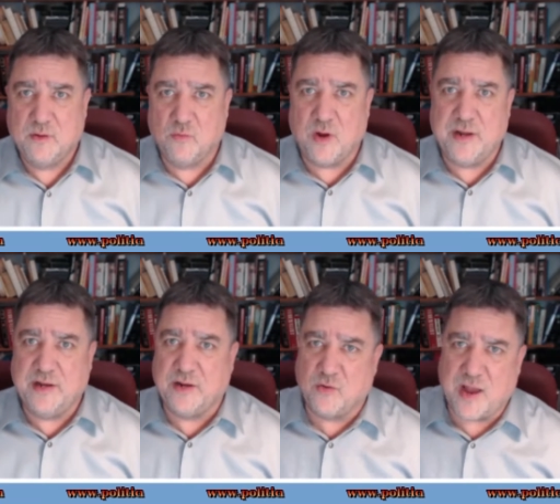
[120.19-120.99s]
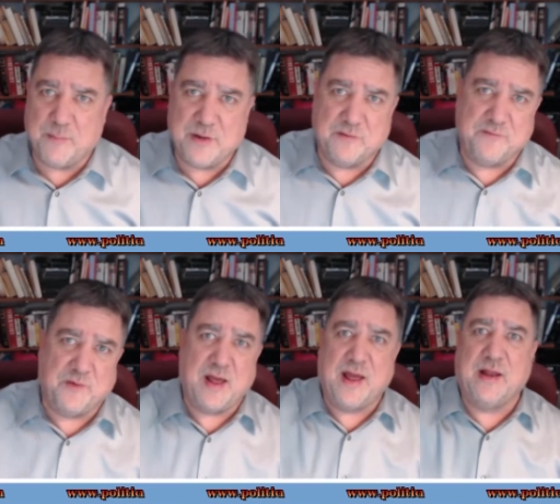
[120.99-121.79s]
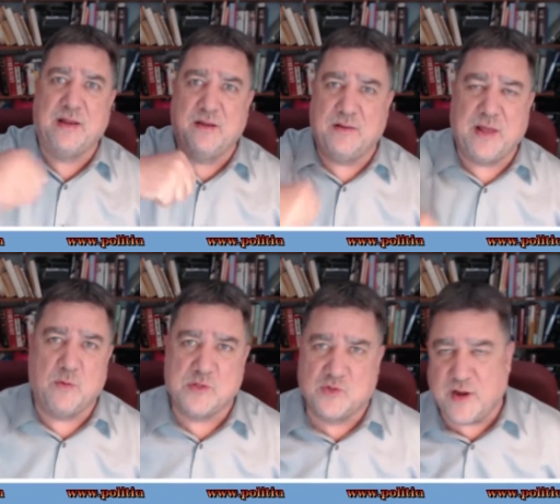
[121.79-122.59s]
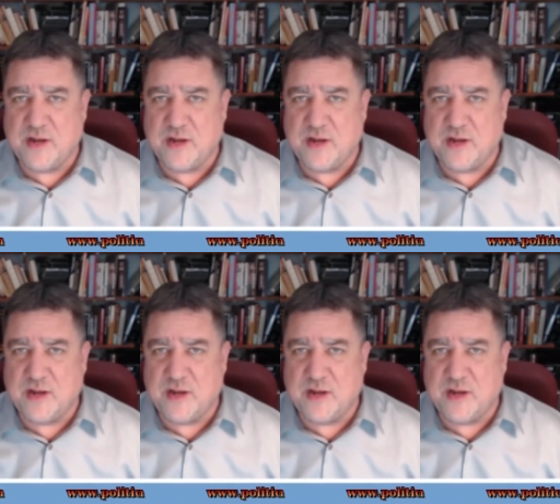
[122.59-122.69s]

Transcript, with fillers: running and grabbing a flag that was